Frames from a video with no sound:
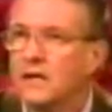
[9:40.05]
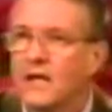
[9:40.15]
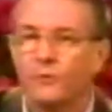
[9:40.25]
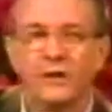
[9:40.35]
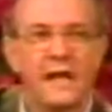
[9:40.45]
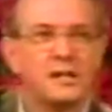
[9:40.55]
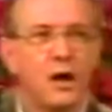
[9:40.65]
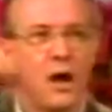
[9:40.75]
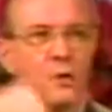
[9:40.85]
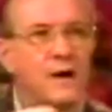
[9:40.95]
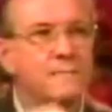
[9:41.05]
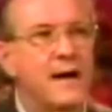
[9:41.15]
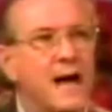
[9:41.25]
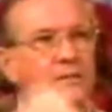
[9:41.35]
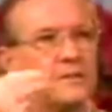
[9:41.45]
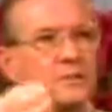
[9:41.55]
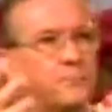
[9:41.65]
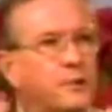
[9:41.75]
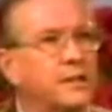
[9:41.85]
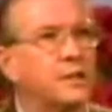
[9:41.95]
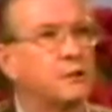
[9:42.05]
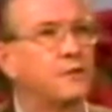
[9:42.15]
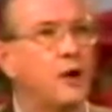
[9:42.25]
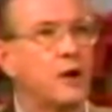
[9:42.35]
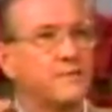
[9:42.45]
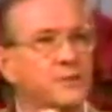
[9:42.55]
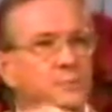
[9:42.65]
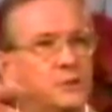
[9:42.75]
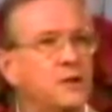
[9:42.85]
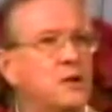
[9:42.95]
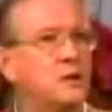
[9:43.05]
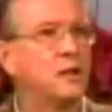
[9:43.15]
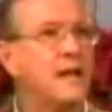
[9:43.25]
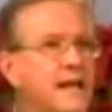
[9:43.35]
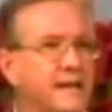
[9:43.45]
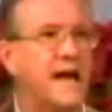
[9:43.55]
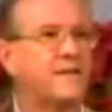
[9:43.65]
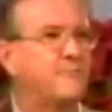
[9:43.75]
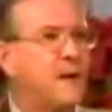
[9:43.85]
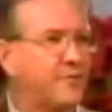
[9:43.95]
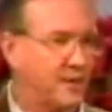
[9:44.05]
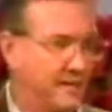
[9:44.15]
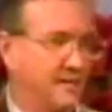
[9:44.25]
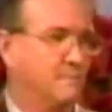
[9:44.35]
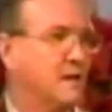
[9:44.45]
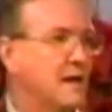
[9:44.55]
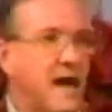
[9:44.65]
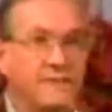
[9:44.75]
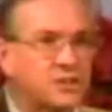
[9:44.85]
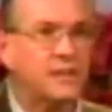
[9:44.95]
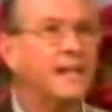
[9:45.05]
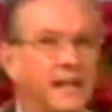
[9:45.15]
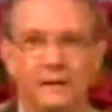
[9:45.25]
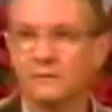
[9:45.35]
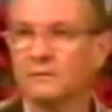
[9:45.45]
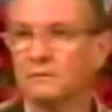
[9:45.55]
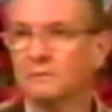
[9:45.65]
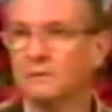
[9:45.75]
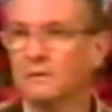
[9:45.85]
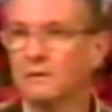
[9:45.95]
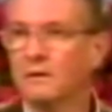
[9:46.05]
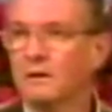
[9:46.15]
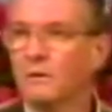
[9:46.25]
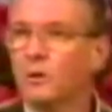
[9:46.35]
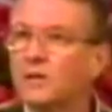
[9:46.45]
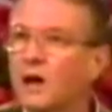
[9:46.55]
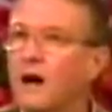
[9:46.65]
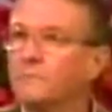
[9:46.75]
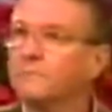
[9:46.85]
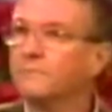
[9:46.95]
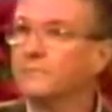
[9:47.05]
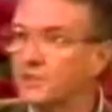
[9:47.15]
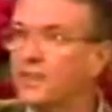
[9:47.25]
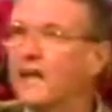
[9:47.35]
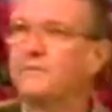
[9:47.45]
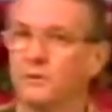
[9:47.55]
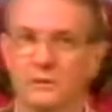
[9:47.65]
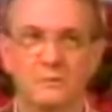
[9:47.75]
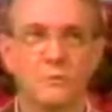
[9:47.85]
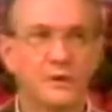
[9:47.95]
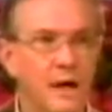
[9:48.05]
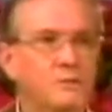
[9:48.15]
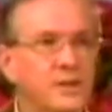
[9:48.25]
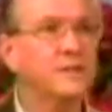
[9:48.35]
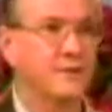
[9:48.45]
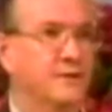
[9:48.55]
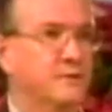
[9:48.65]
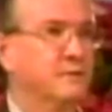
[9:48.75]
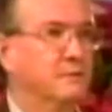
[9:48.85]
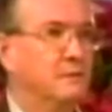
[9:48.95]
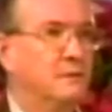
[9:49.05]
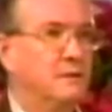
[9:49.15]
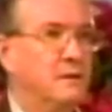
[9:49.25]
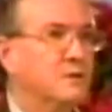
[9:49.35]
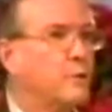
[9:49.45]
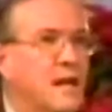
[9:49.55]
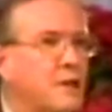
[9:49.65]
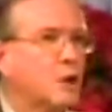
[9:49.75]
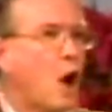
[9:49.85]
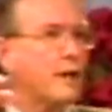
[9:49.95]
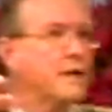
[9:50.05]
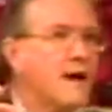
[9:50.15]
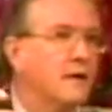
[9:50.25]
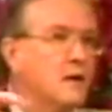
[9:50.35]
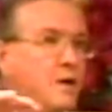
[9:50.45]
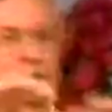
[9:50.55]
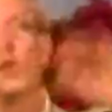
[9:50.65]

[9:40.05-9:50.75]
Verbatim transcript: it relates all the way back to this particular thought of this particular land out of Bethlehem, out of a city, would come the Savior, would come Jesus. So we're not talking about the